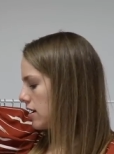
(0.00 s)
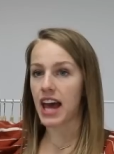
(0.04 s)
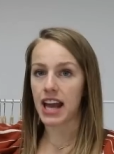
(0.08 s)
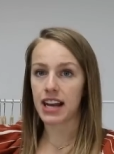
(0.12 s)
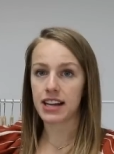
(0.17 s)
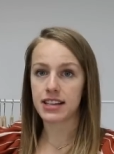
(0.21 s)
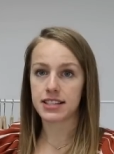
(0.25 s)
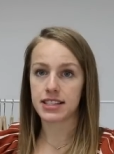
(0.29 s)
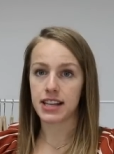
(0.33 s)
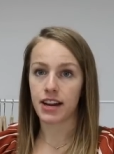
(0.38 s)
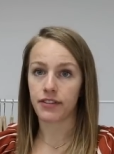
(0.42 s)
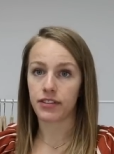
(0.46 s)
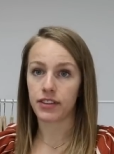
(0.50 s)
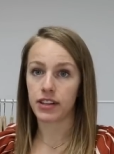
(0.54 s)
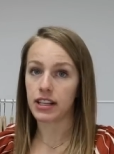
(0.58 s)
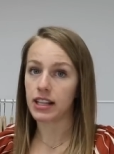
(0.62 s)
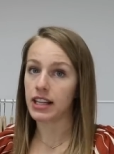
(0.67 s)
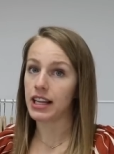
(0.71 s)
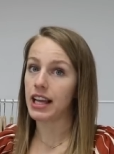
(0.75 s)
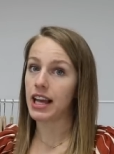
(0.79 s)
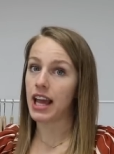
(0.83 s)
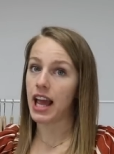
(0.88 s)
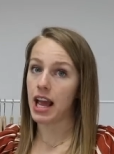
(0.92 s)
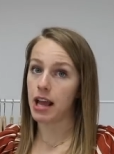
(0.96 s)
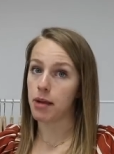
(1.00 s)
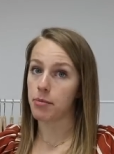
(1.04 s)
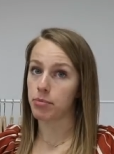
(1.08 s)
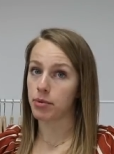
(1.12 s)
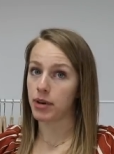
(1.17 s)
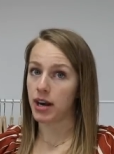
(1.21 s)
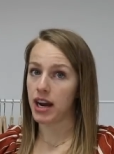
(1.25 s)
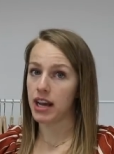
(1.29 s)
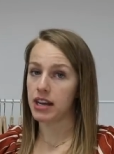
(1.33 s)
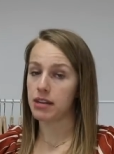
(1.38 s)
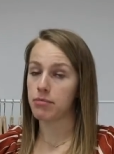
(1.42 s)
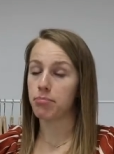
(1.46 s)
That is definitely a
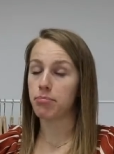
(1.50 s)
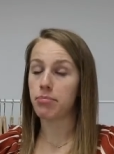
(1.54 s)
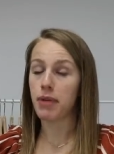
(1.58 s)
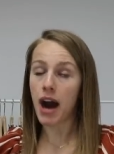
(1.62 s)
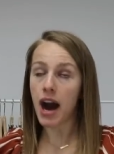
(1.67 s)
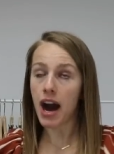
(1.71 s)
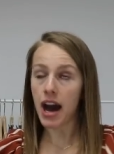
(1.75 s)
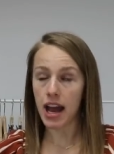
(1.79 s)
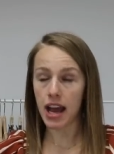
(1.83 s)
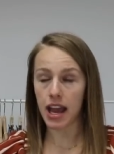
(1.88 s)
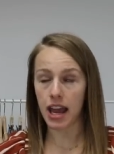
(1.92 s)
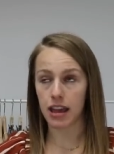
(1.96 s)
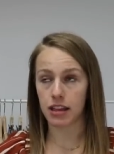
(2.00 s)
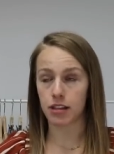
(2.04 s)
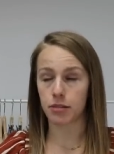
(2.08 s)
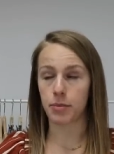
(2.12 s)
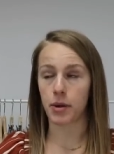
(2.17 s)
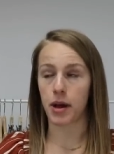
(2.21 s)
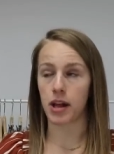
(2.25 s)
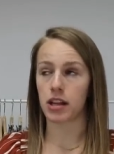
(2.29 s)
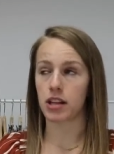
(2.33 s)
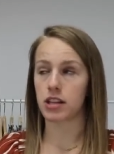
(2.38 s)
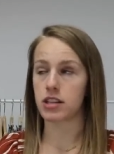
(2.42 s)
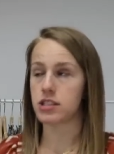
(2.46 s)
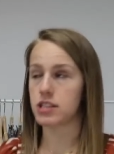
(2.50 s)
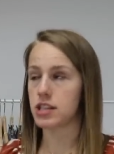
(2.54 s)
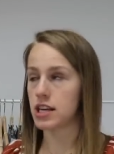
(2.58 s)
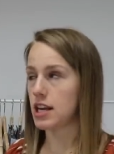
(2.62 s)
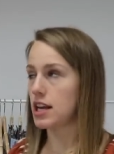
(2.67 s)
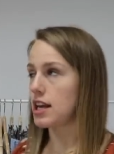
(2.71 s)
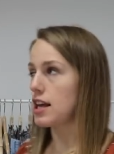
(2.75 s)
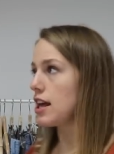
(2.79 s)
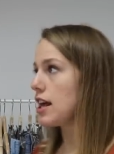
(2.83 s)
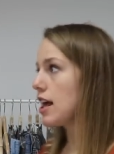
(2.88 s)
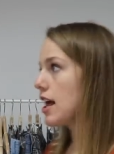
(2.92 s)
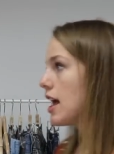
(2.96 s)
brand by
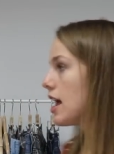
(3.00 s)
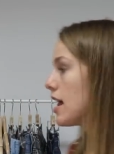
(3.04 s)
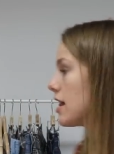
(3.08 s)
Anthropologie